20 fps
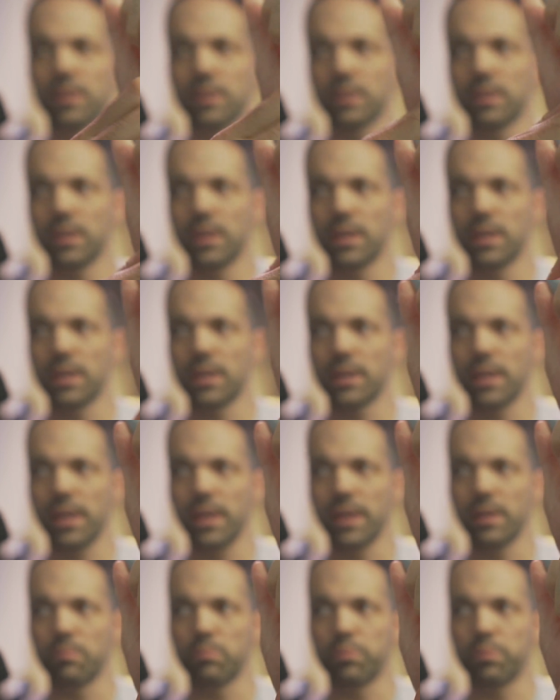
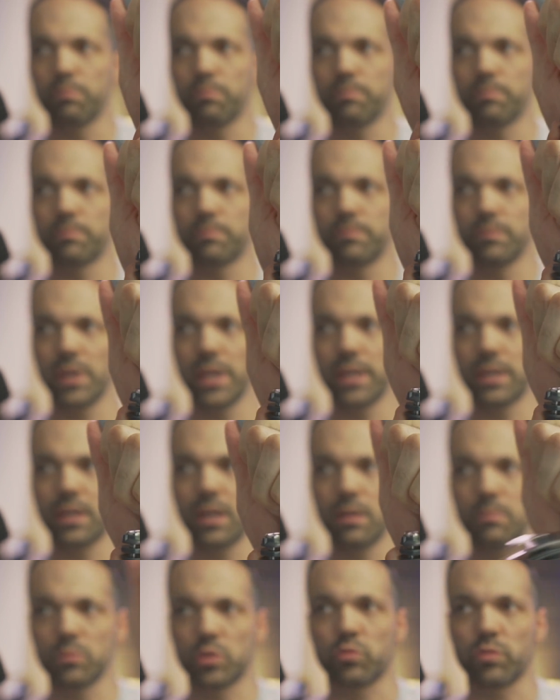and it
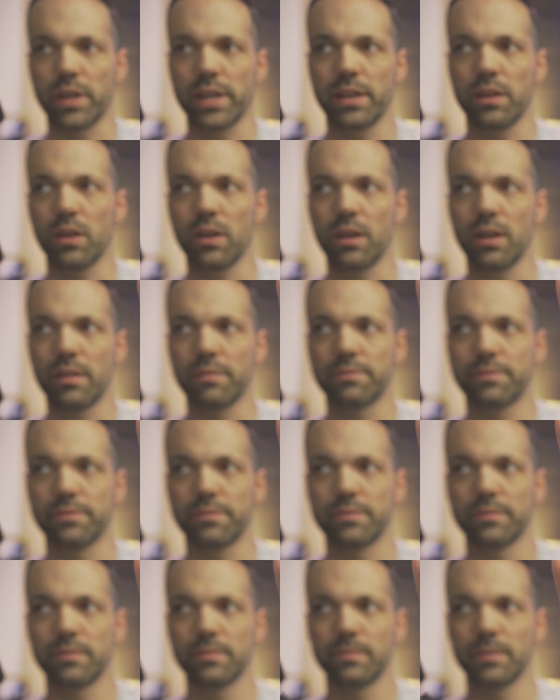comes right
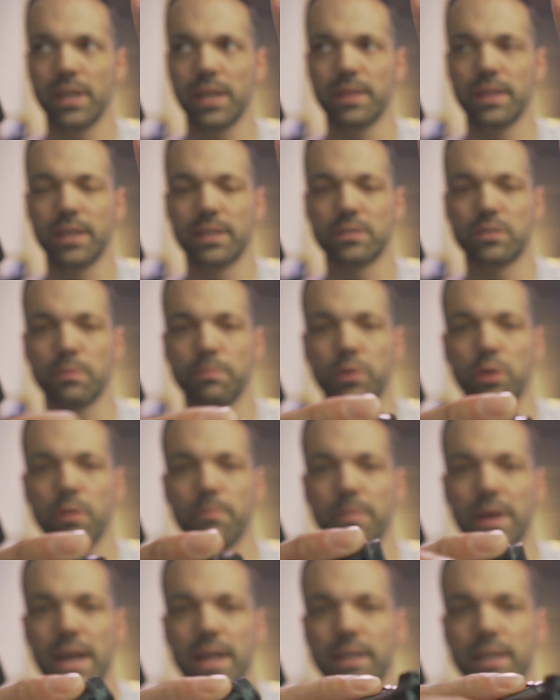off. And then to put it back